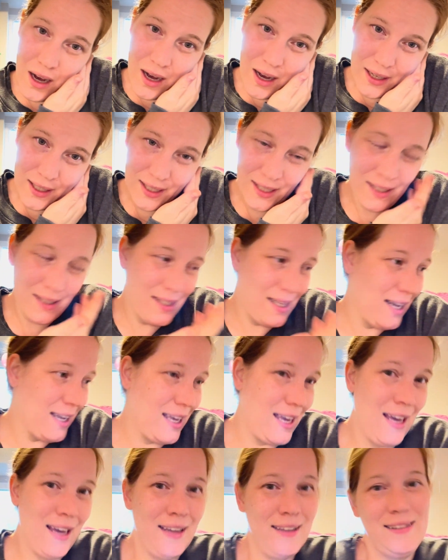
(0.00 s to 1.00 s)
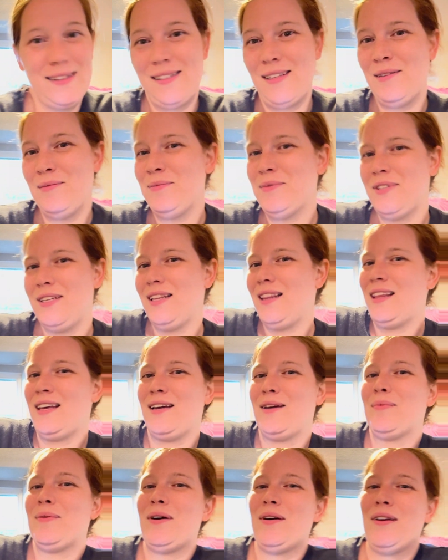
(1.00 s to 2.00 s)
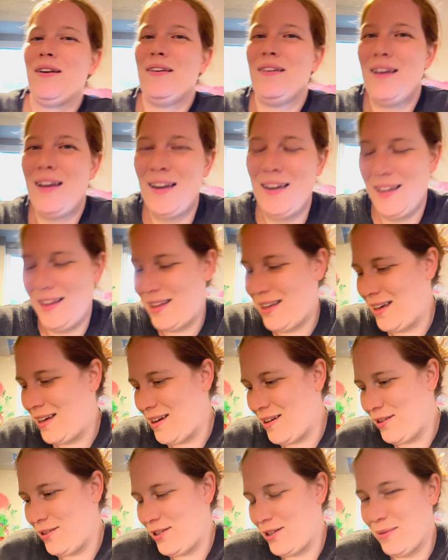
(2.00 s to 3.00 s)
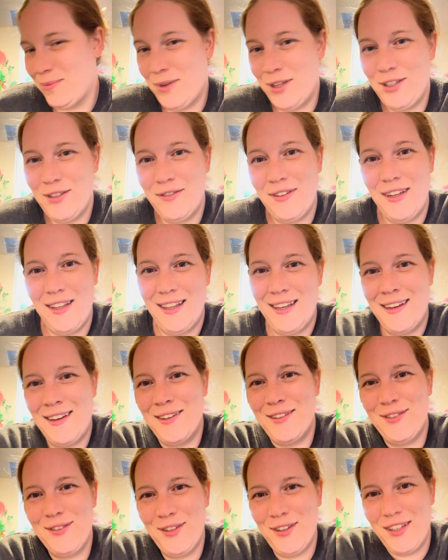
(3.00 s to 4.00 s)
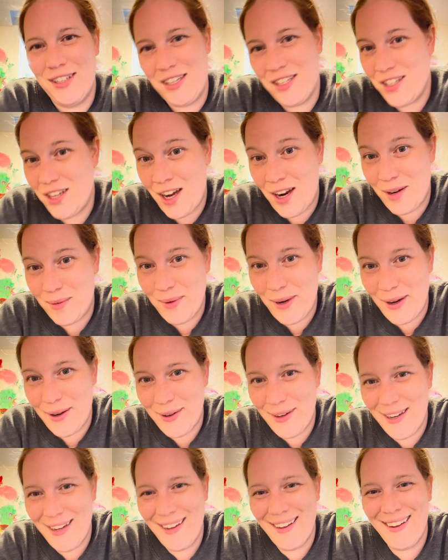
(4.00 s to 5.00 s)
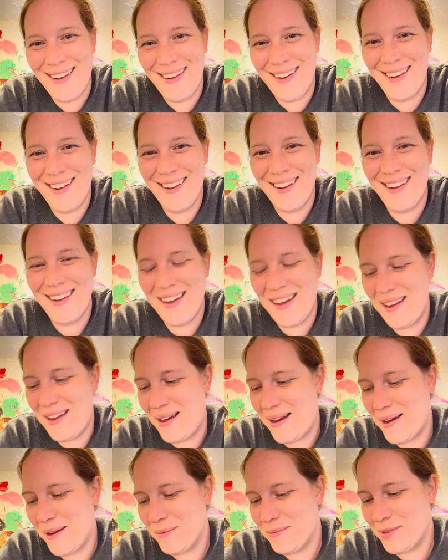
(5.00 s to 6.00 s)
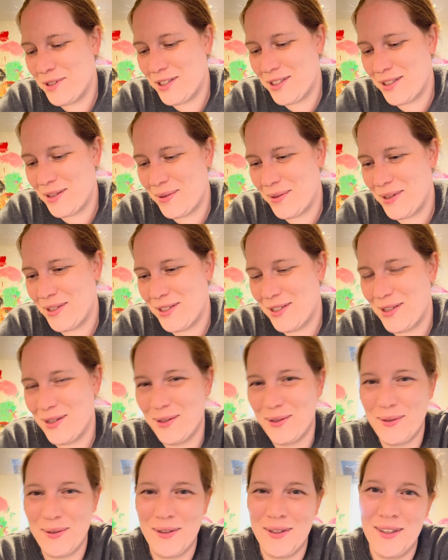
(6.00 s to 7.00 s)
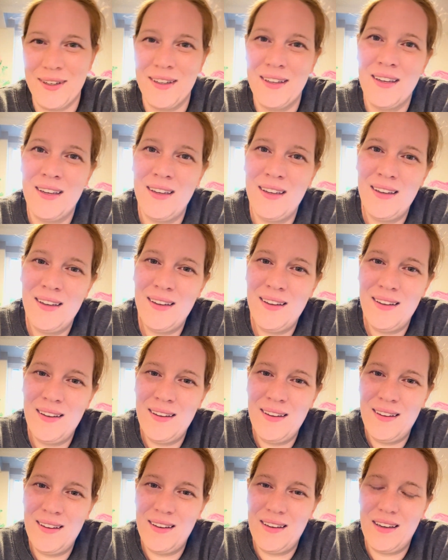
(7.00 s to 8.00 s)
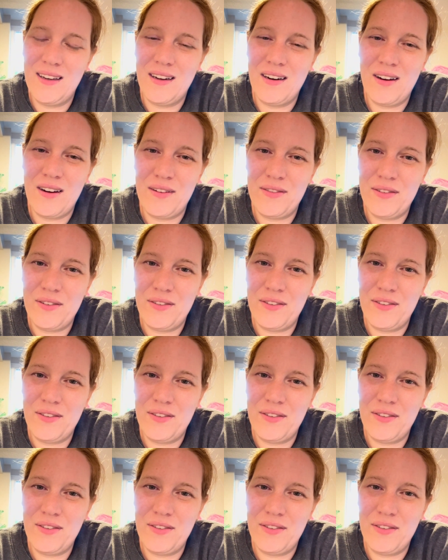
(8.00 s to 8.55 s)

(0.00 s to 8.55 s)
Since I can't seem to think about anything else or much of anything else really to talk about, I'm just going to get off of